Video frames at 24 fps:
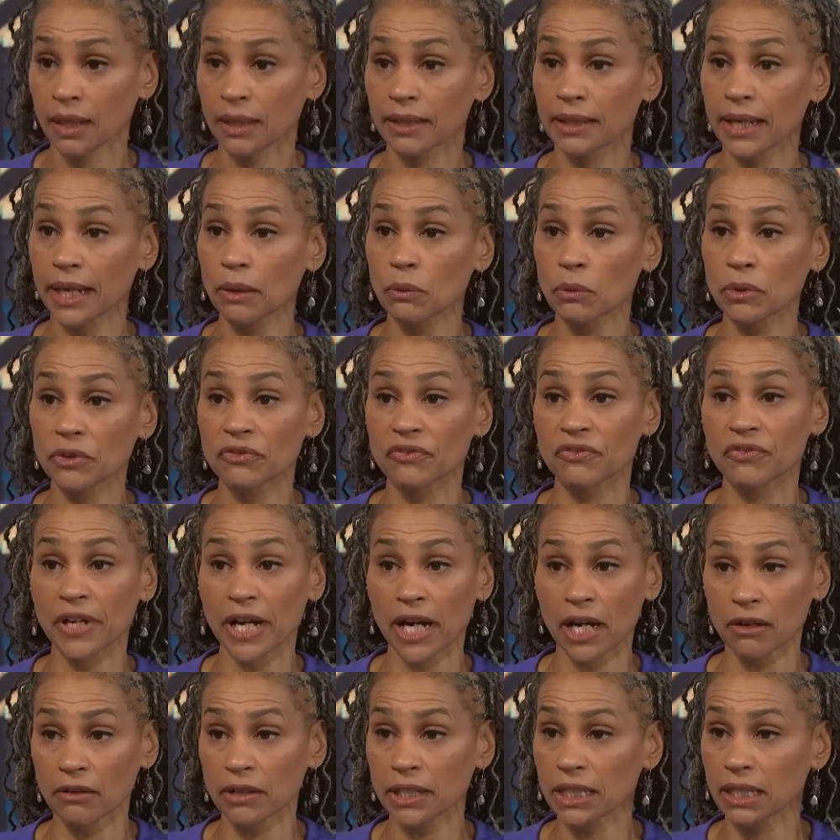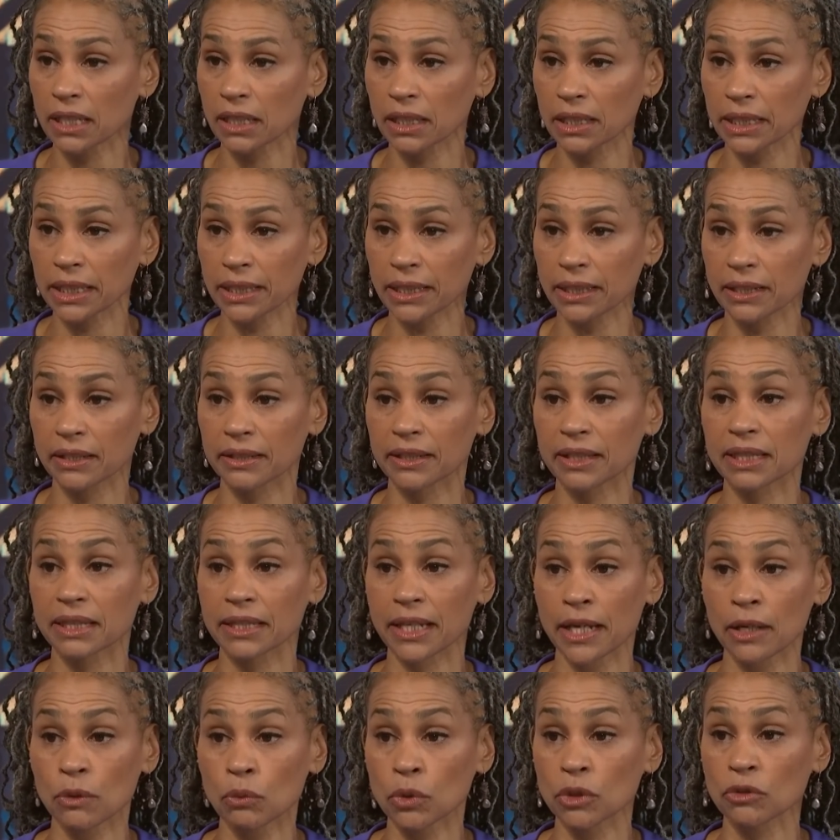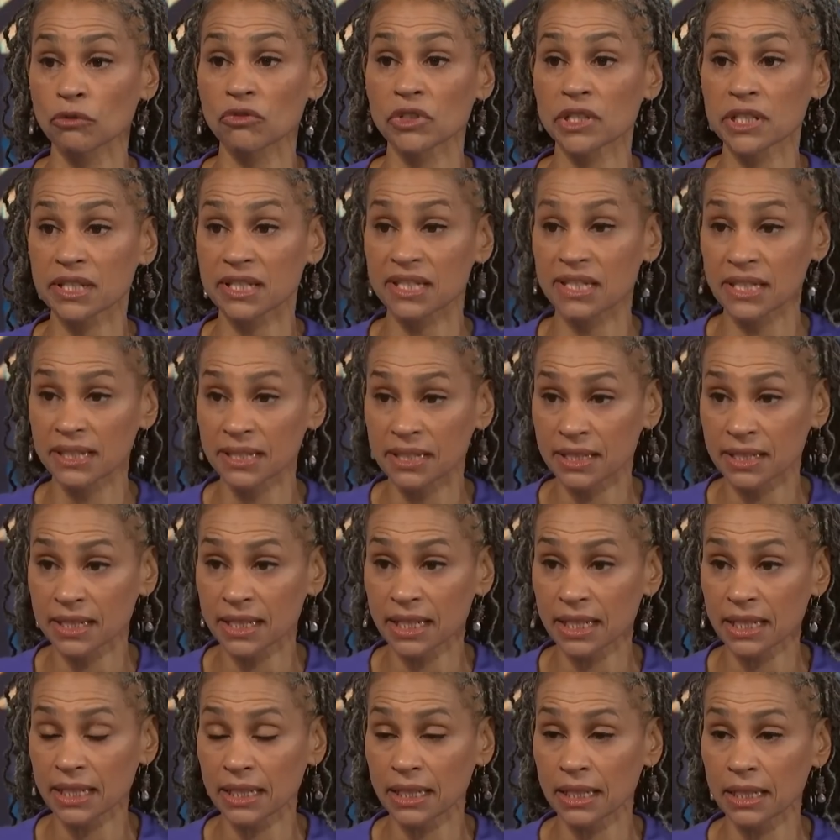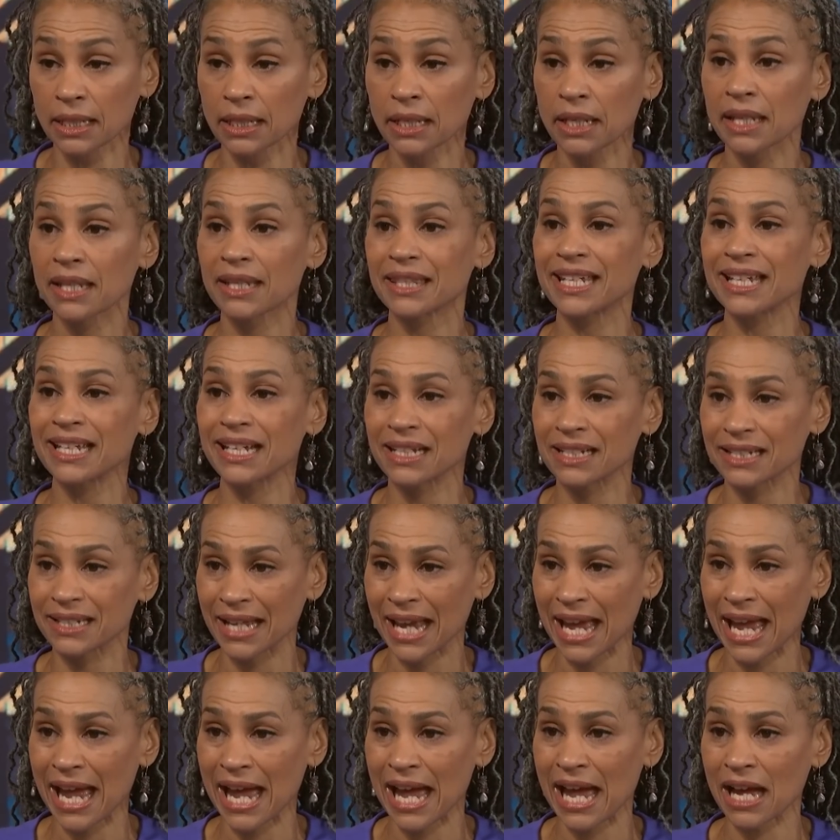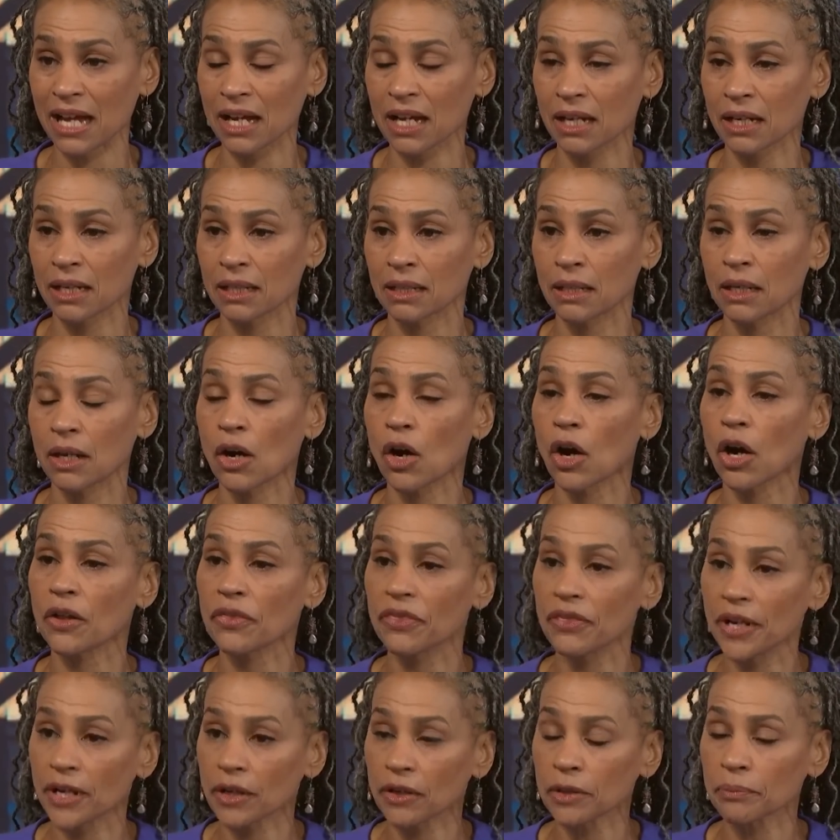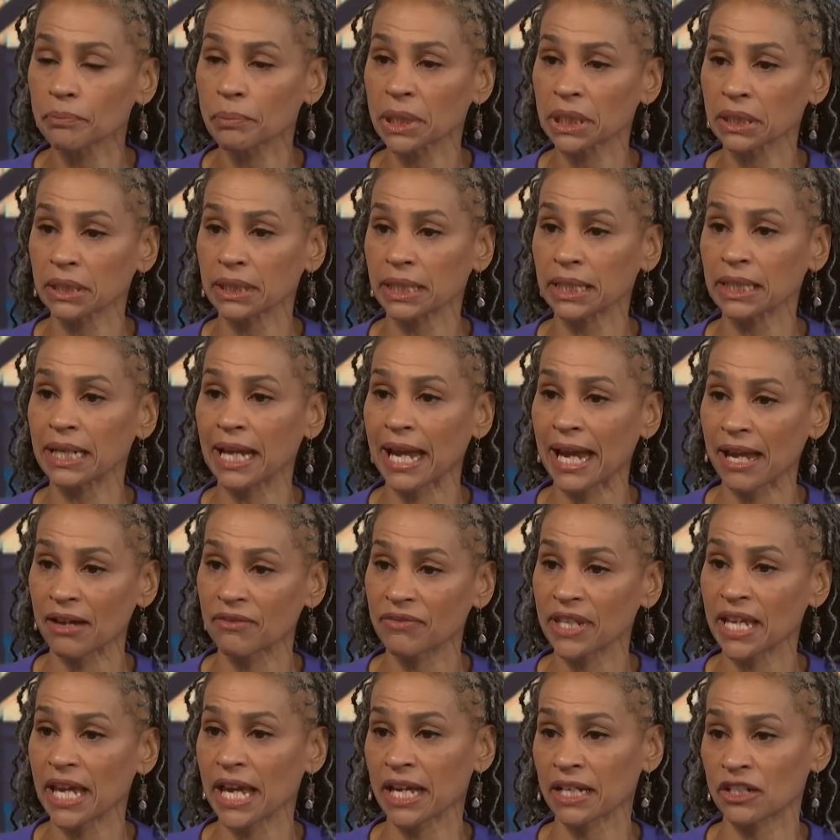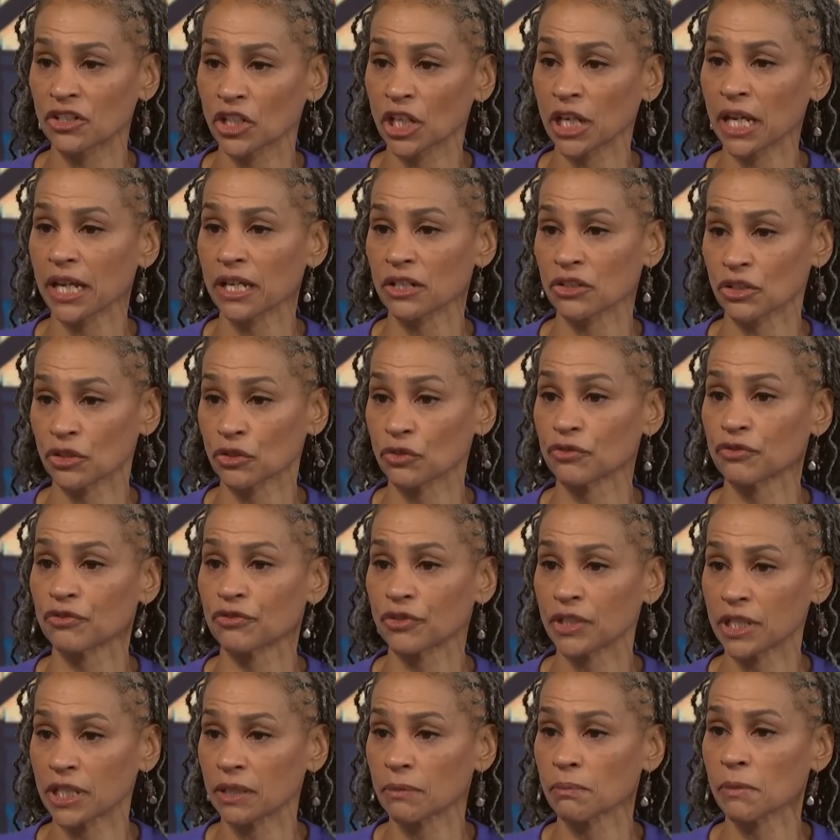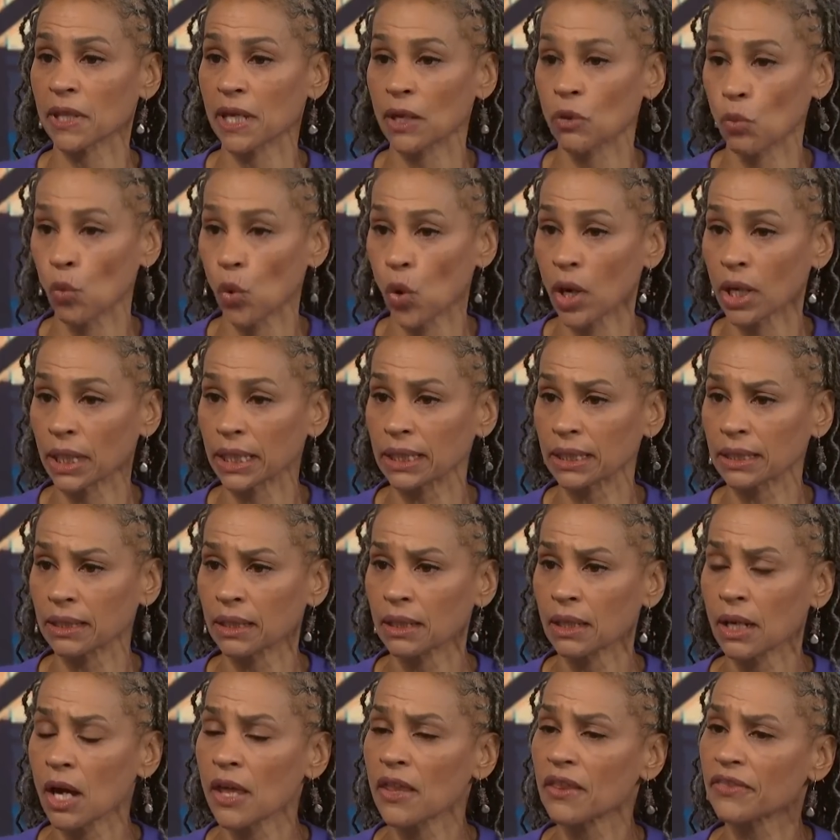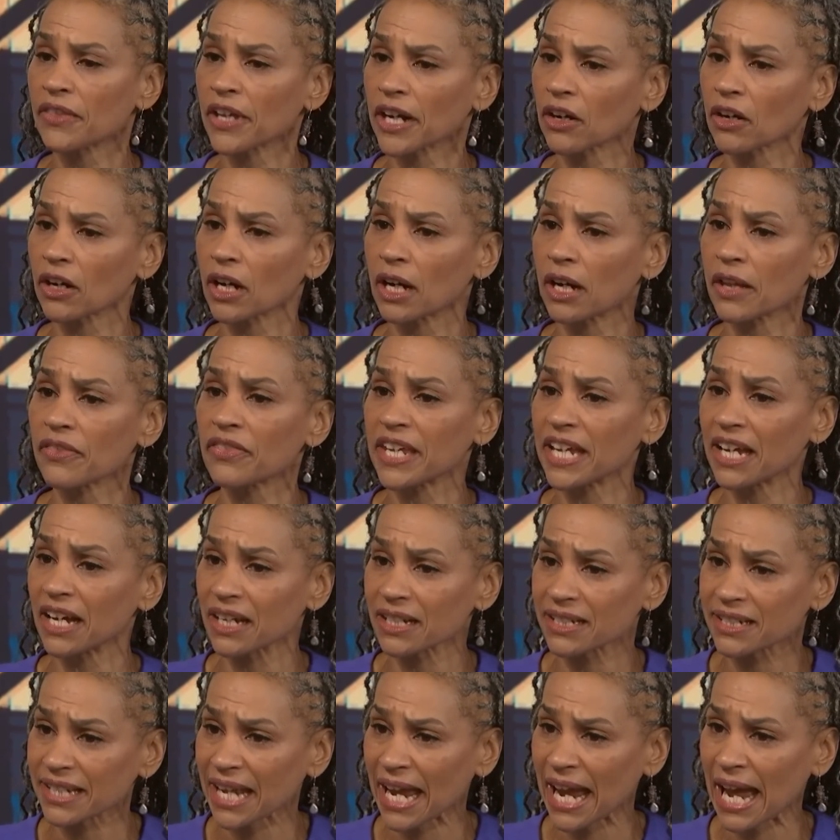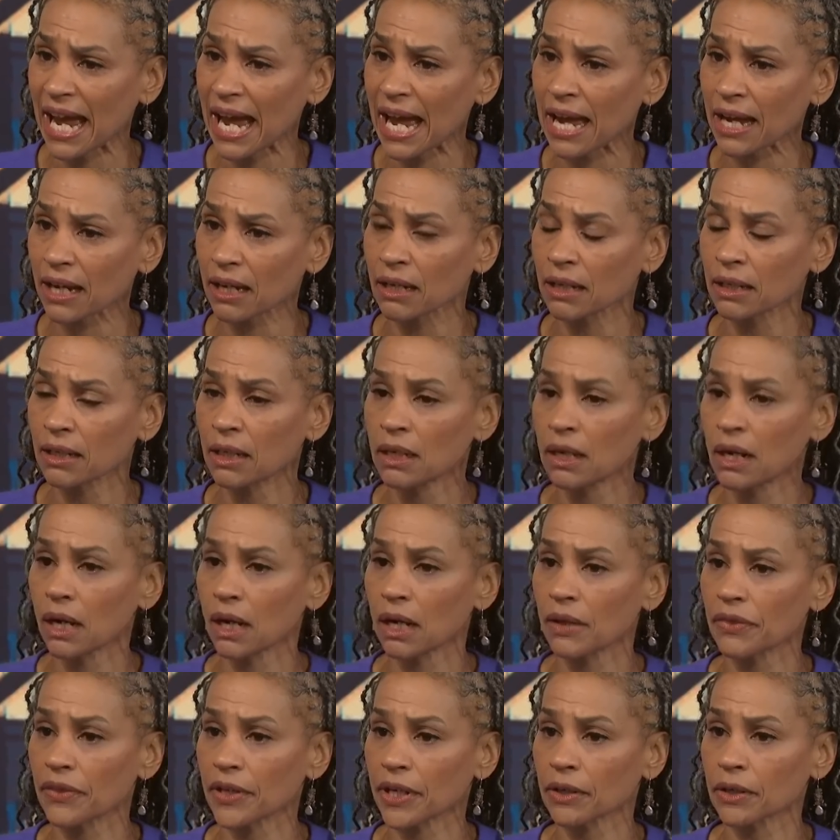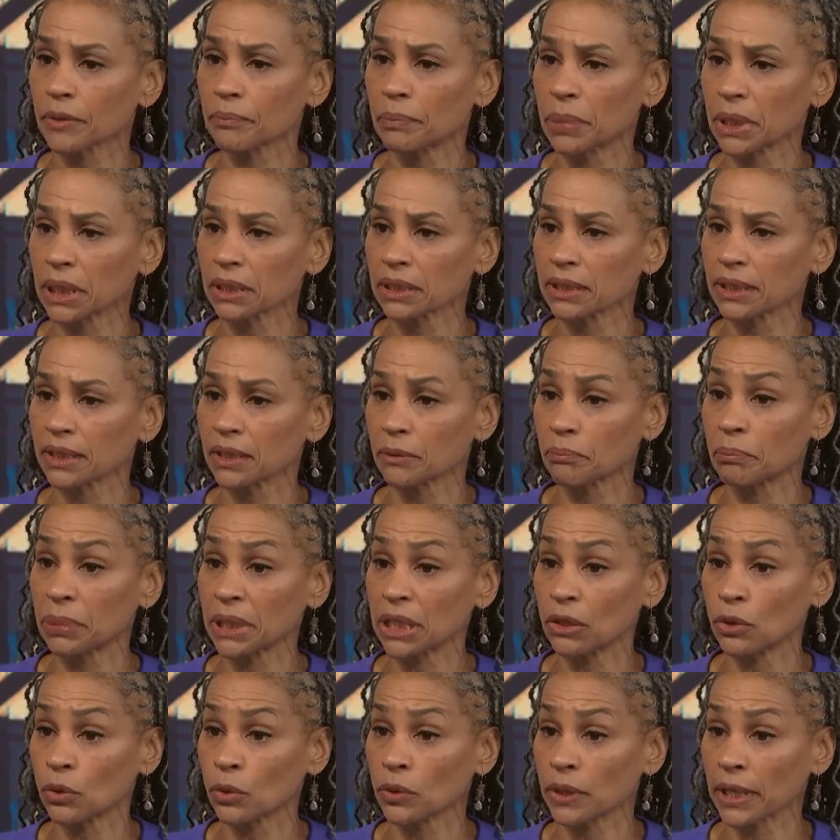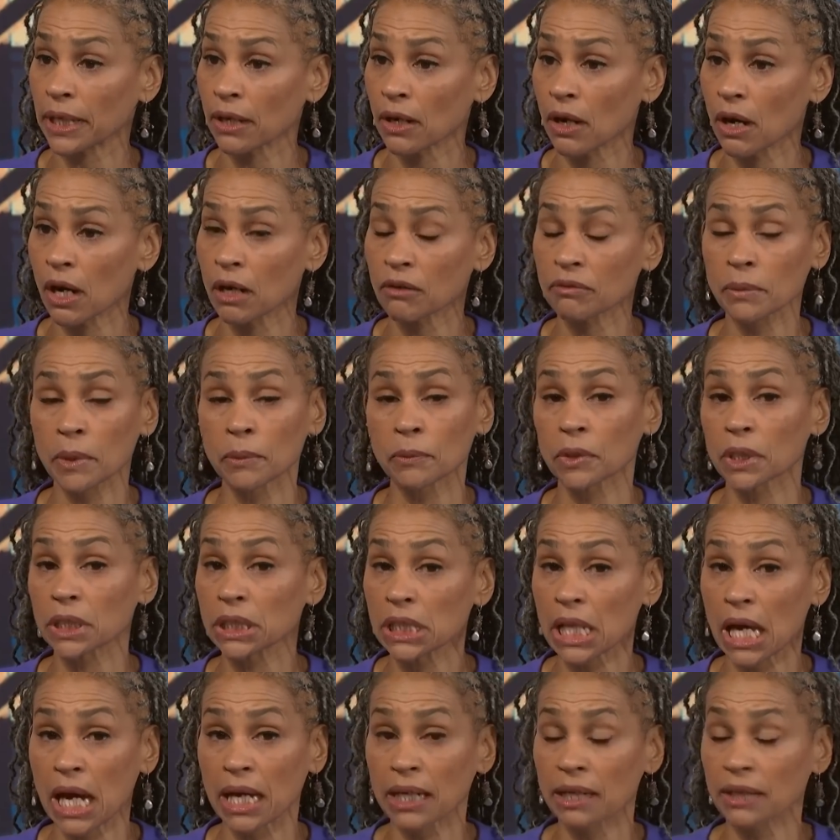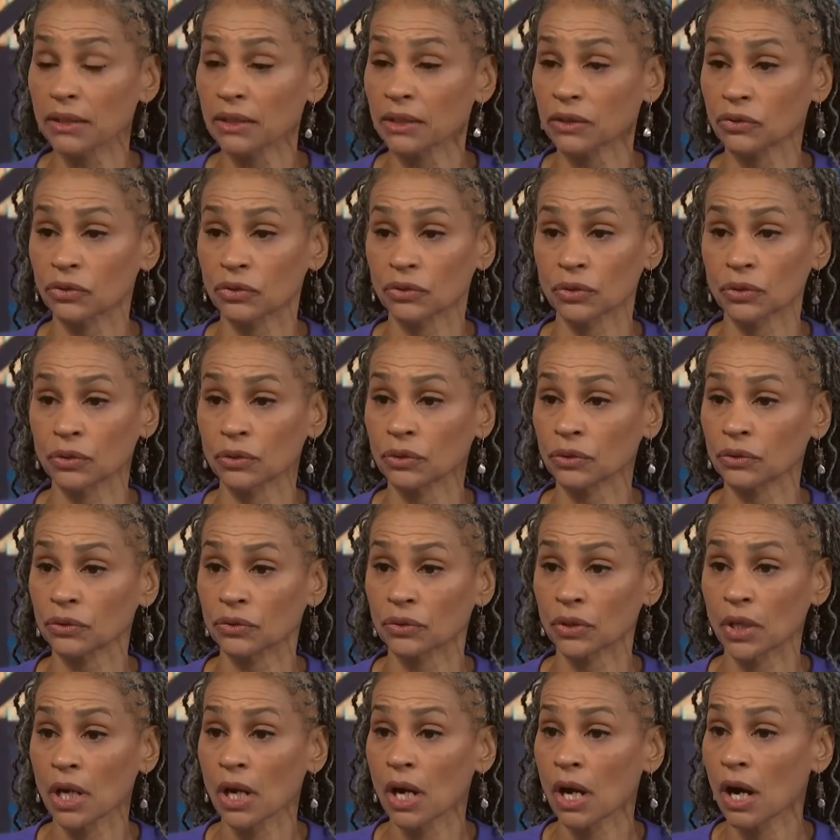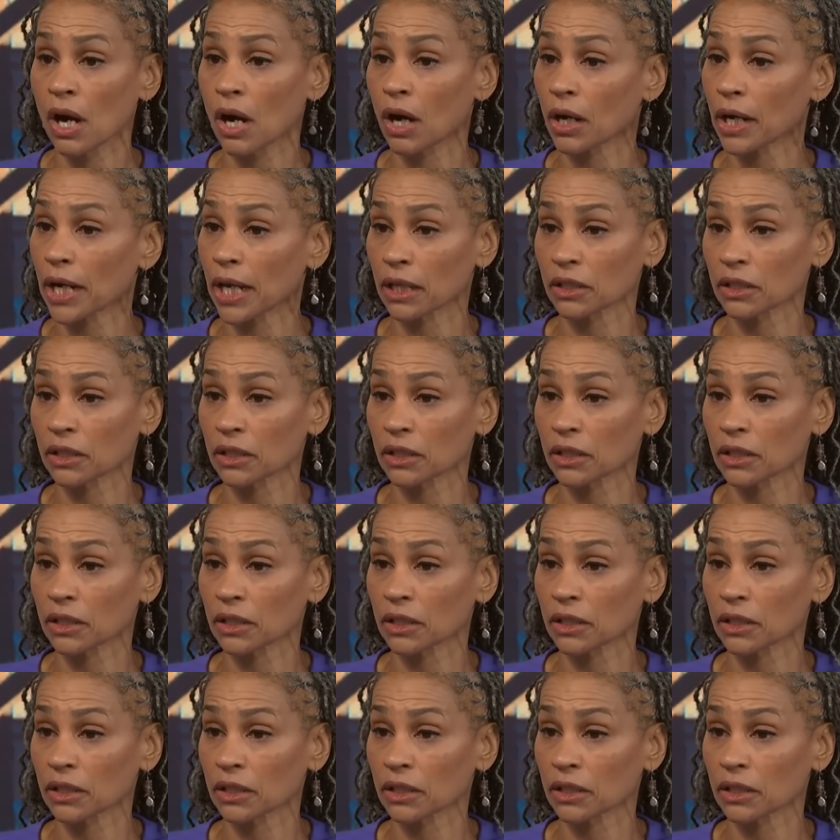They were very clear that they were resisting the attack on their ability to have the educational freedom they wanted, their the attack on their ability to be who they are. Remember, a lot of these students are